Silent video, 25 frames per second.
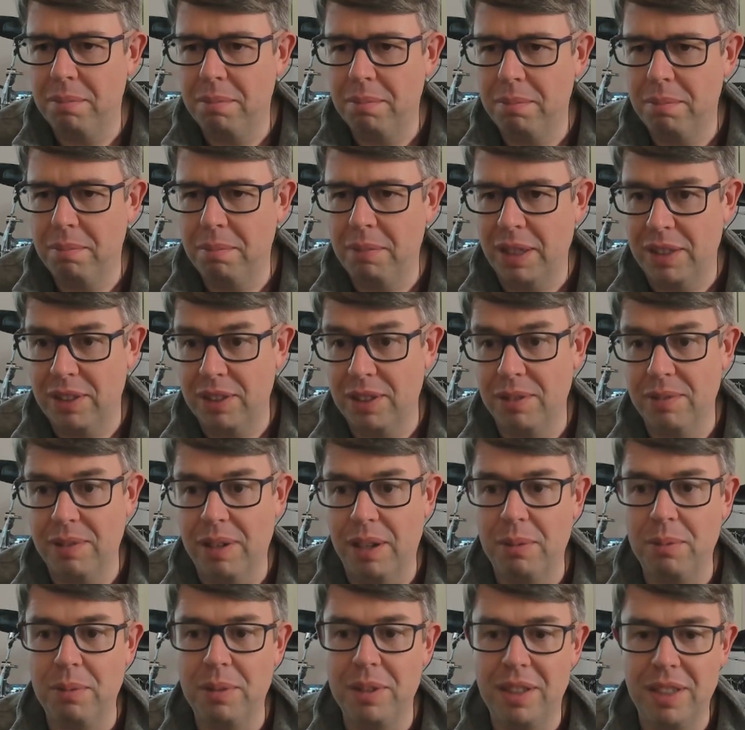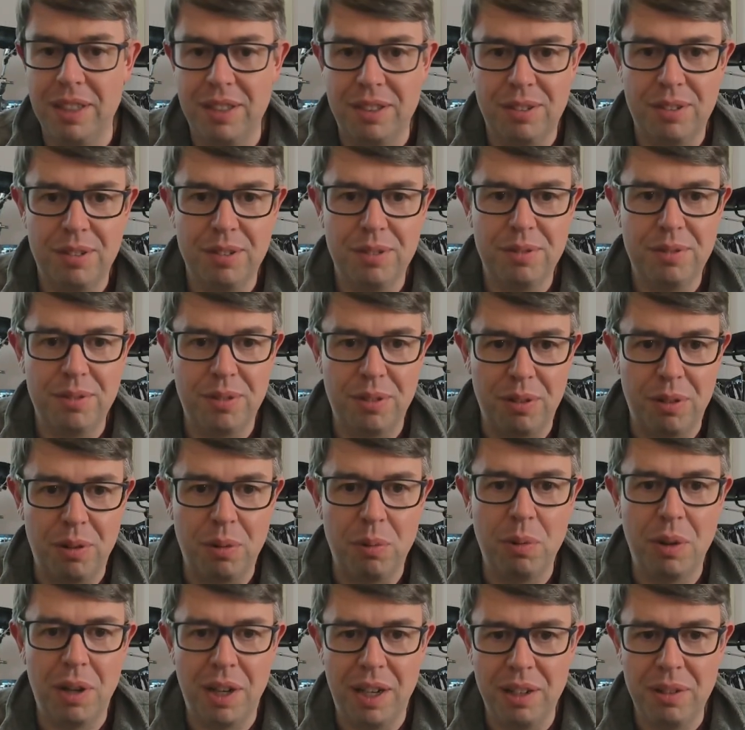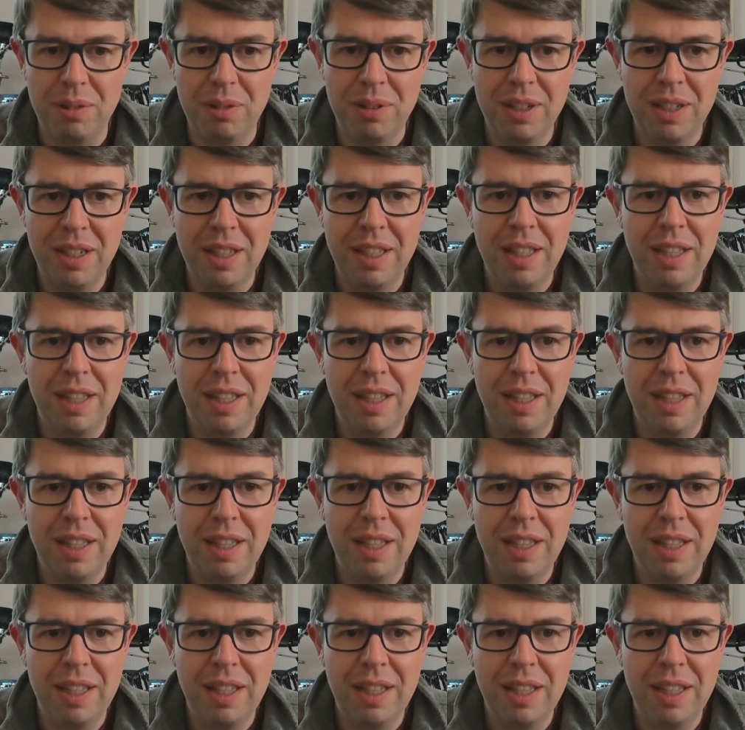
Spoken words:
messing around with this for a while,